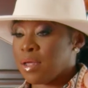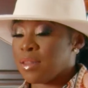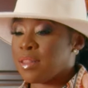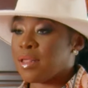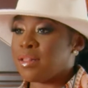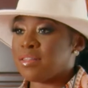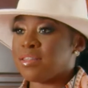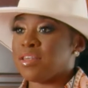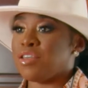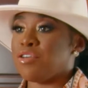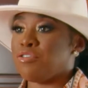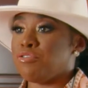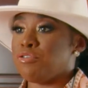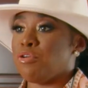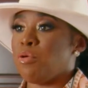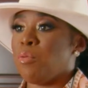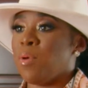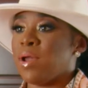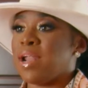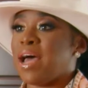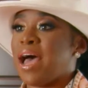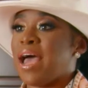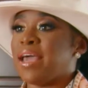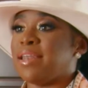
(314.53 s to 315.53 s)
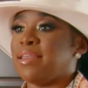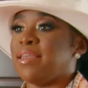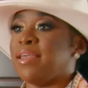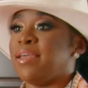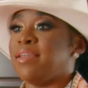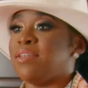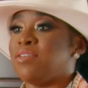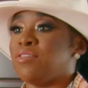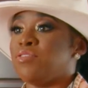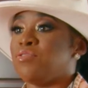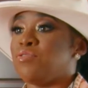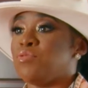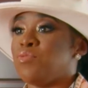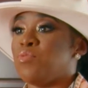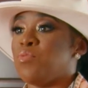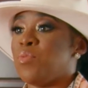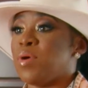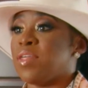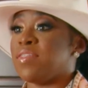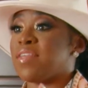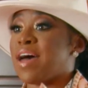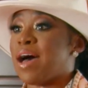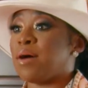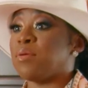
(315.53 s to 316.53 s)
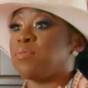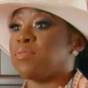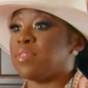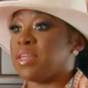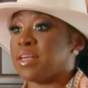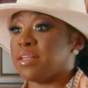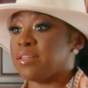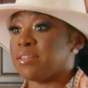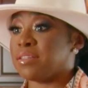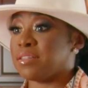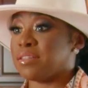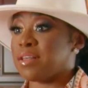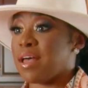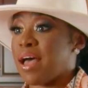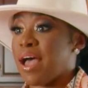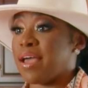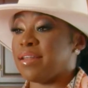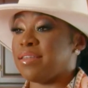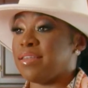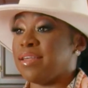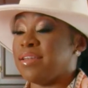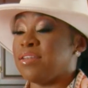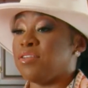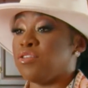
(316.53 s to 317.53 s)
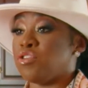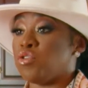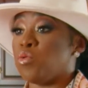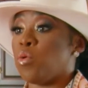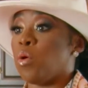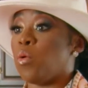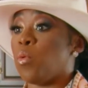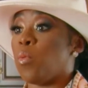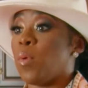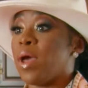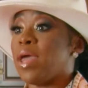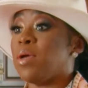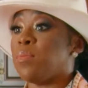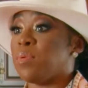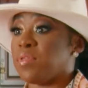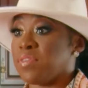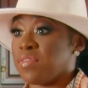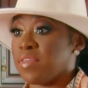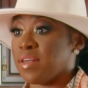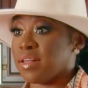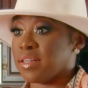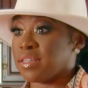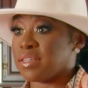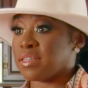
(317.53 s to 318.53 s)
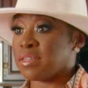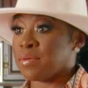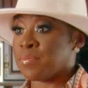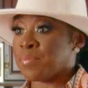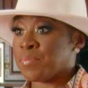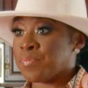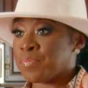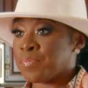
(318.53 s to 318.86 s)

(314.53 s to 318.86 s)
then say, you know what, I need to do without this. I need to do away with this